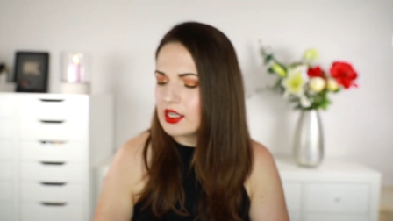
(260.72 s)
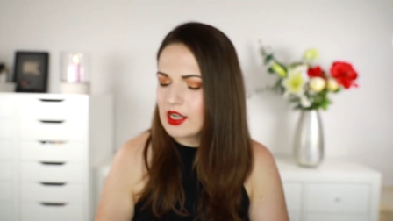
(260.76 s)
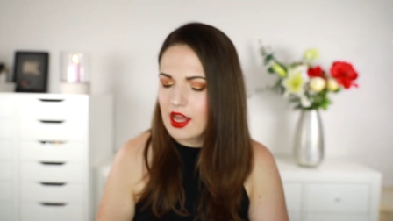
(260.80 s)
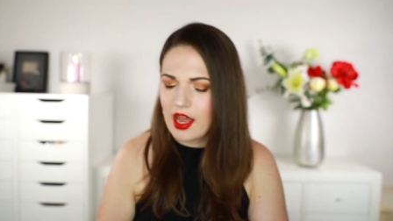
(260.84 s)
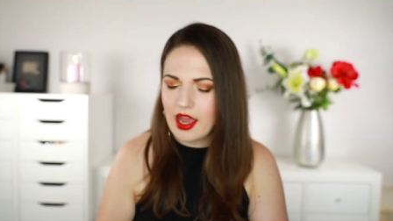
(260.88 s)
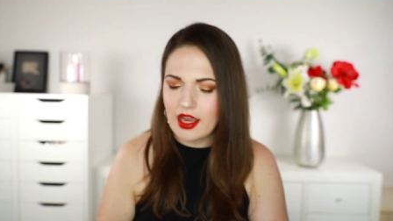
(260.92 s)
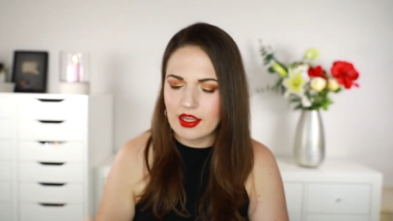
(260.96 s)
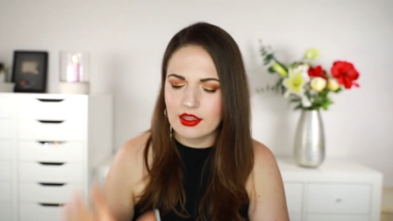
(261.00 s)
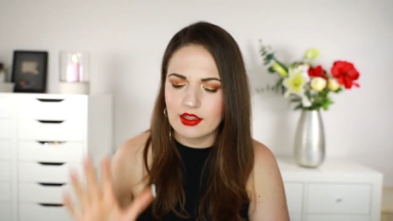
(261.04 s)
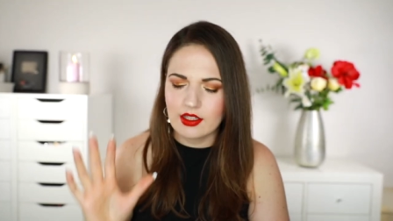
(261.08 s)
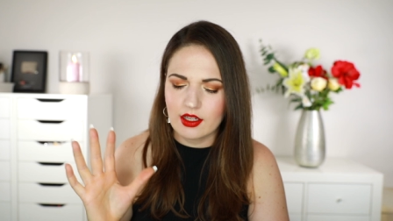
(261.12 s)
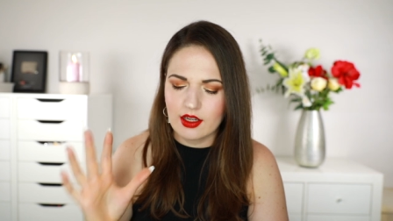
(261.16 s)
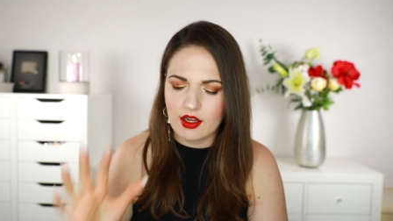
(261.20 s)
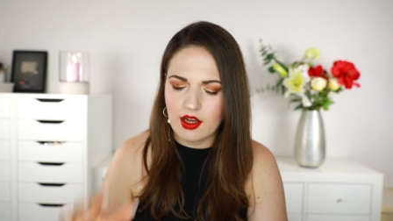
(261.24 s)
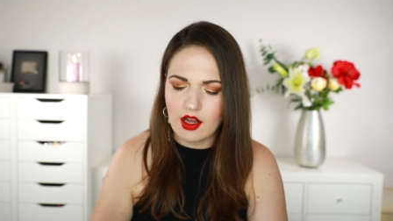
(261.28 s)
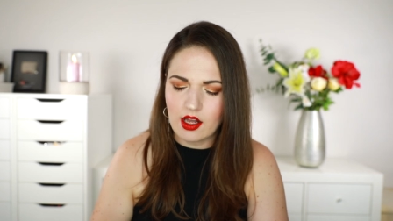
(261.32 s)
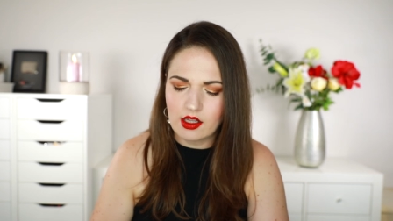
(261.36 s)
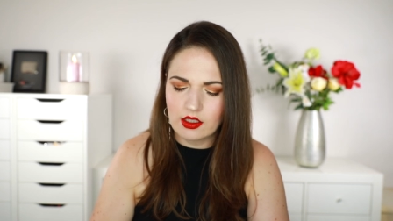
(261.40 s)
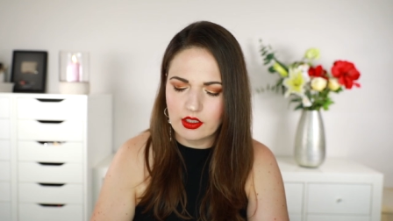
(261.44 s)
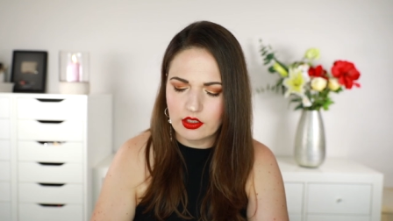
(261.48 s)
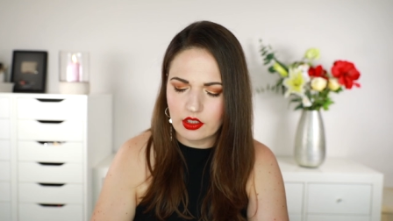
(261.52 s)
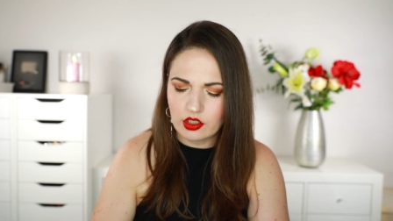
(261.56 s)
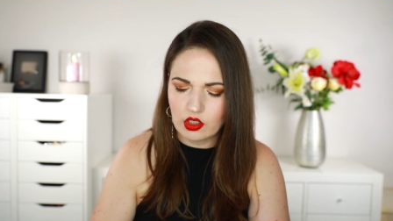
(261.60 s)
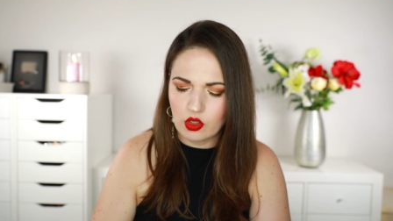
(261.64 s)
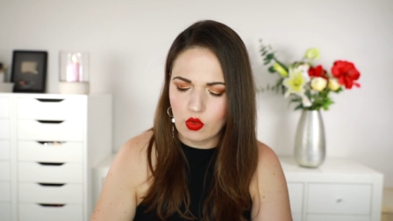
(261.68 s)
like the
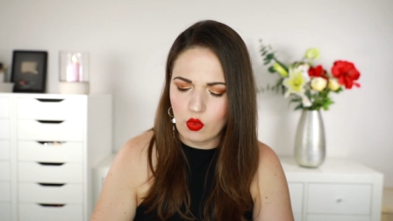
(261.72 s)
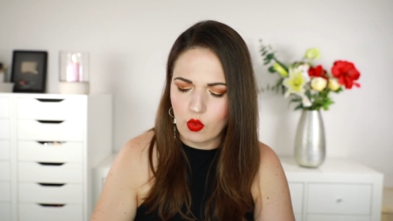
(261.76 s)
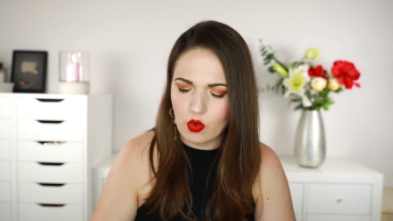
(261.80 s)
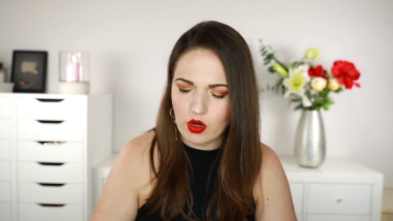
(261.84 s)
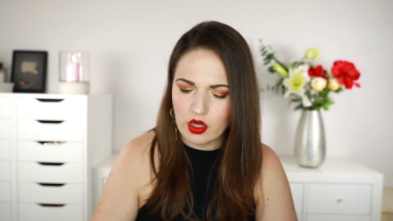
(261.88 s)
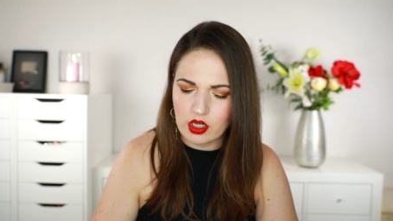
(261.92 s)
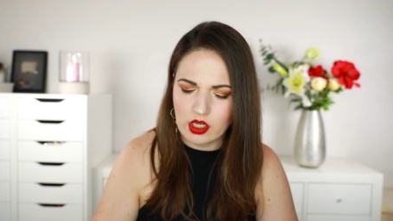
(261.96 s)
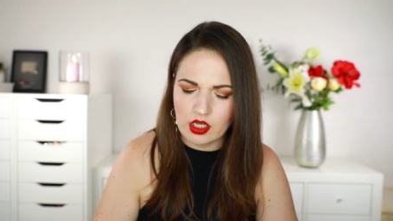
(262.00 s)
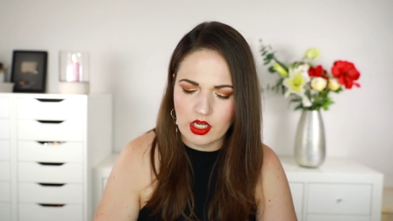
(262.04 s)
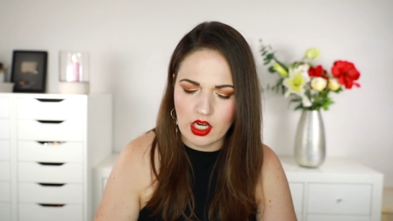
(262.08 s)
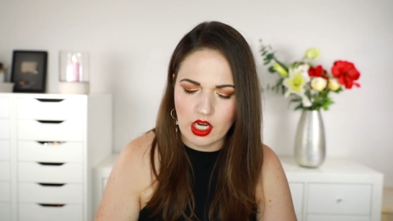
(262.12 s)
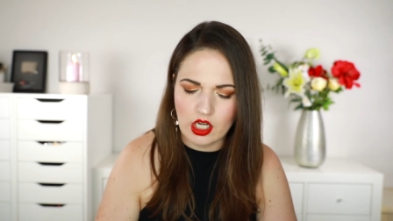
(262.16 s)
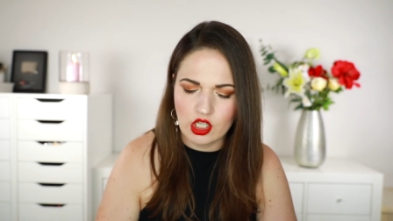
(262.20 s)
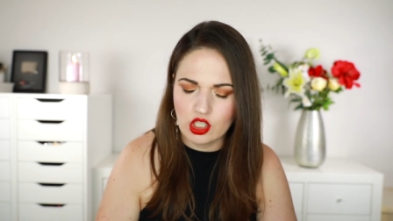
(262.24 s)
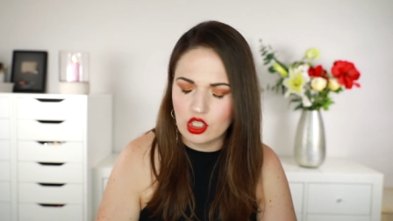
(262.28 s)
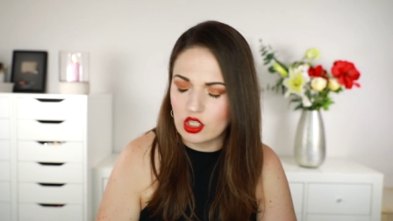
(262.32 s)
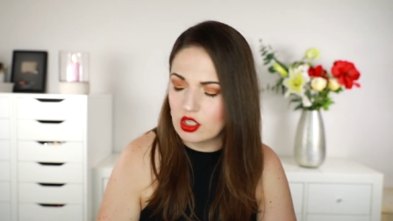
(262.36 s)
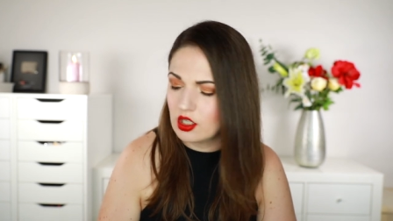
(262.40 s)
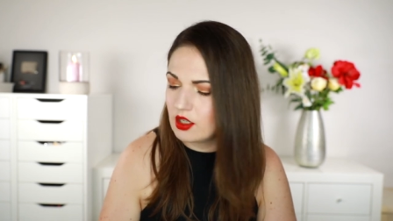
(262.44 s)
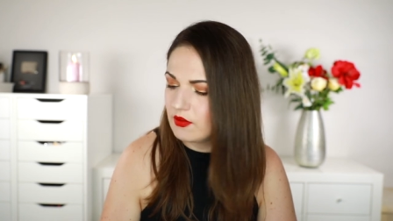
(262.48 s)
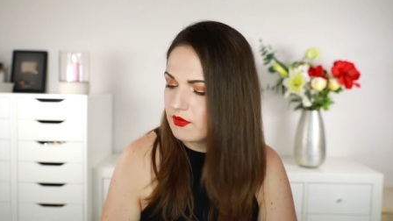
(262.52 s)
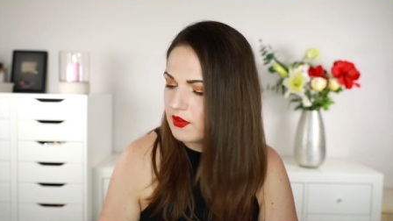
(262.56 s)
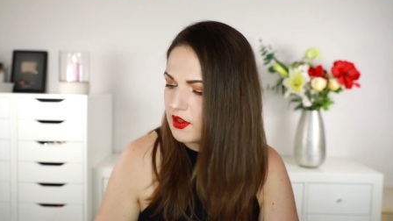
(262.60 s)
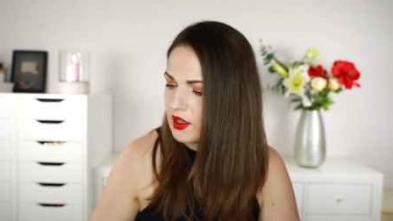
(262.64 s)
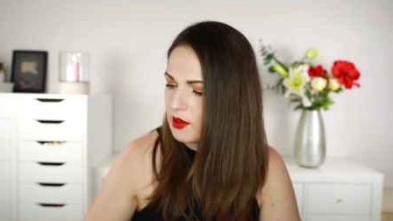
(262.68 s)
color
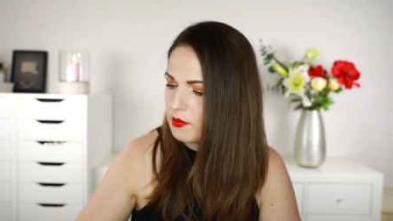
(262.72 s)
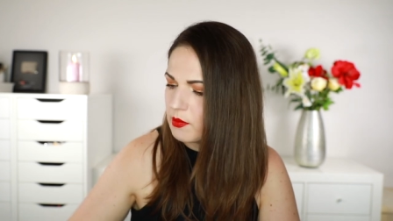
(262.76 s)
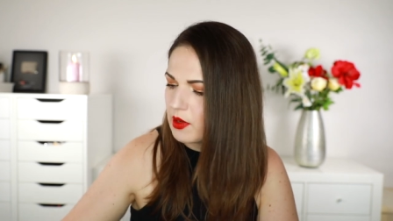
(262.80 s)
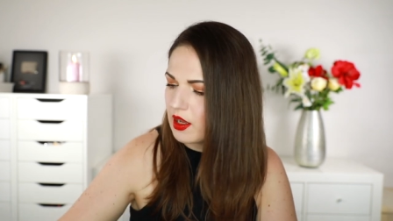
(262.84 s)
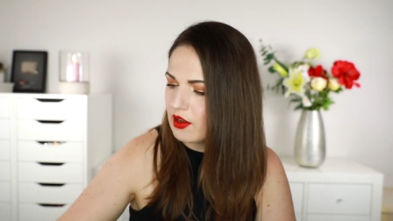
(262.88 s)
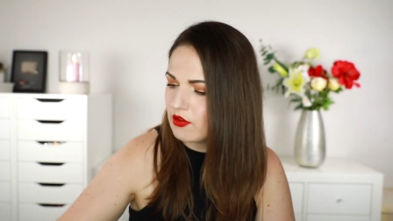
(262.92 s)
coordination of them.